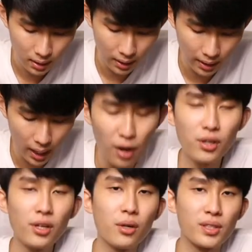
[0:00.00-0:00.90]
And how do
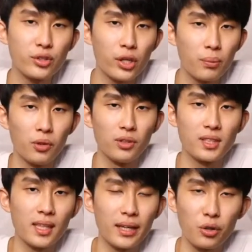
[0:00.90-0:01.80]
you know it's terrible? Is
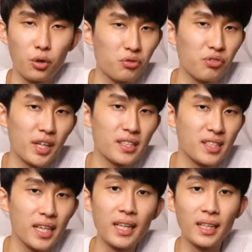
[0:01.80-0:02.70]
it like your friend
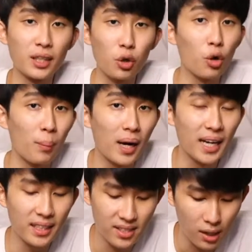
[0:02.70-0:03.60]
saying that your
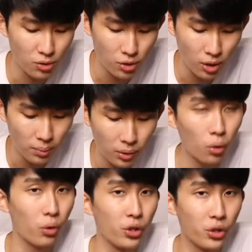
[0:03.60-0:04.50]
mic sounds terrible
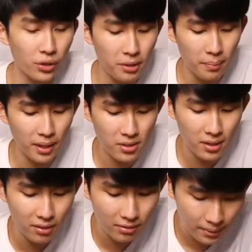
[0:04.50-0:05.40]
or you hear it by yourself?